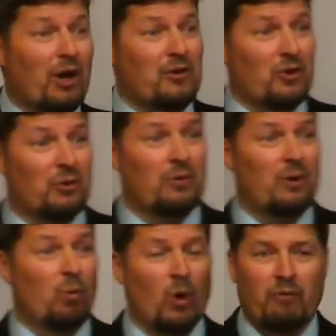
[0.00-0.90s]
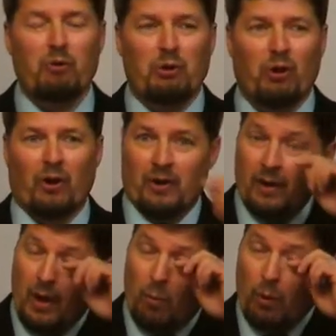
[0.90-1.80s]
to do? What have we learned?
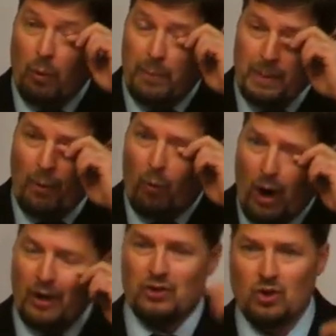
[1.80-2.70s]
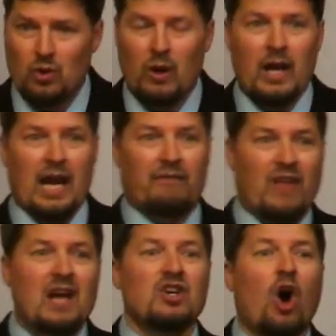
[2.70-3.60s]
What will people want to do if
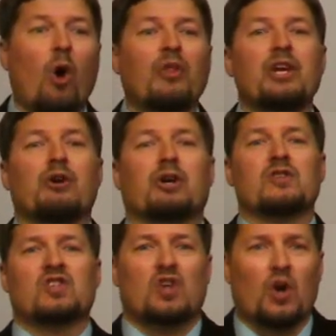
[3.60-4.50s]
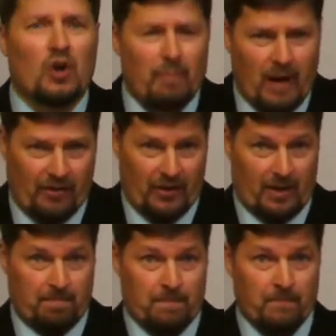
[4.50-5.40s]
they know that you're concerned about them?
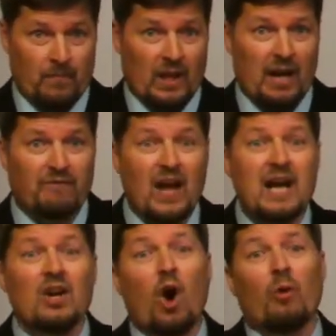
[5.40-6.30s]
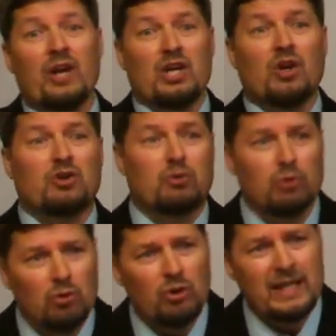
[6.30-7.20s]
If they know that you're
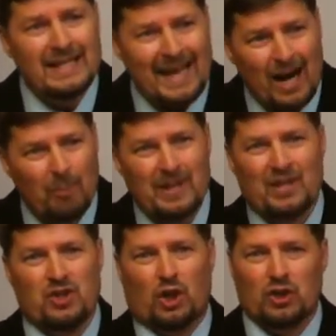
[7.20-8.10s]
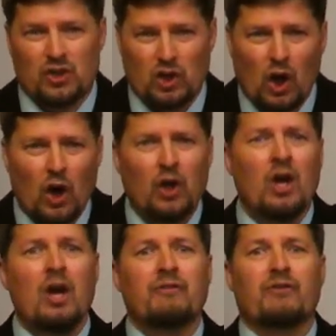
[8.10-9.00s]
truly there because you're concerned
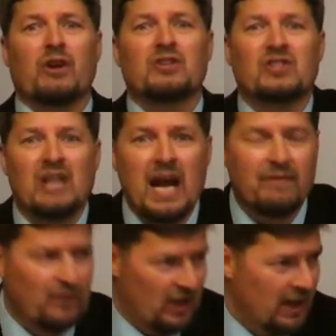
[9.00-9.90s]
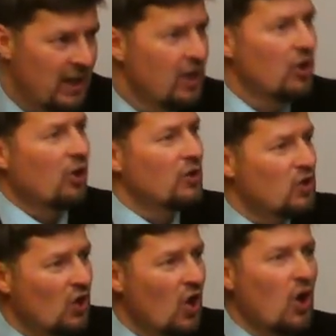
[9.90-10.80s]
for their safety, you're
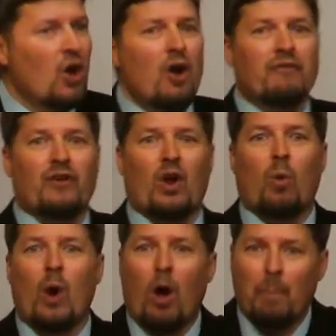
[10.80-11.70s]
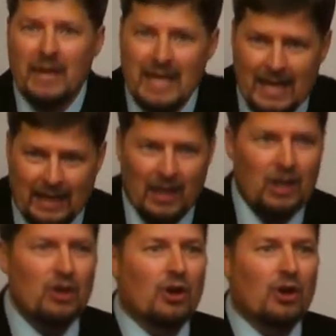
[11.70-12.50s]
concerned for their well being, you're